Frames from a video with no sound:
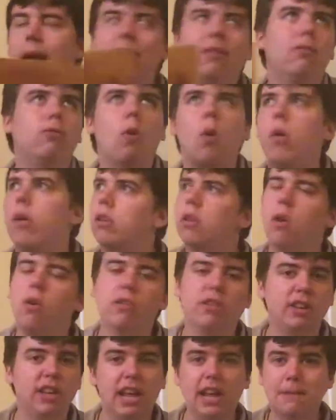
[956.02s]
Rolling
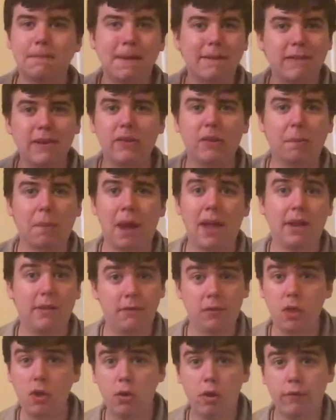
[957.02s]
Stones is my favorite band.
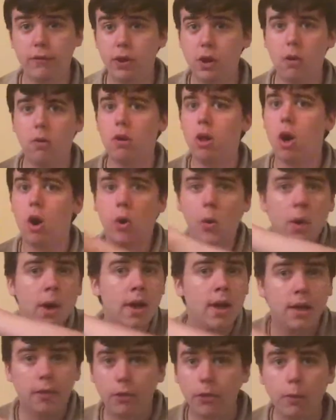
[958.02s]
If you don't know,
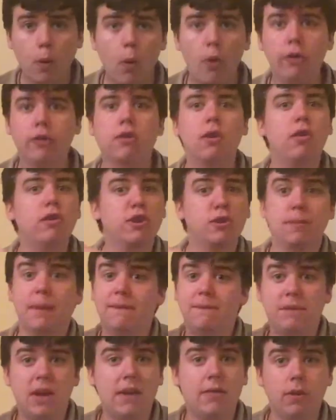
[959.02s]
the Rolling Stones is
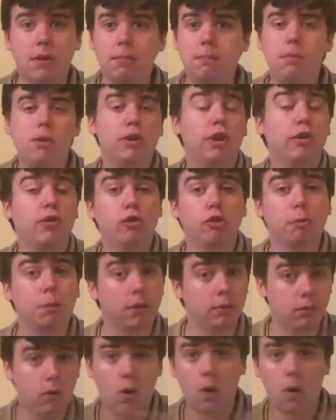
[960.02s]
my favorite music group of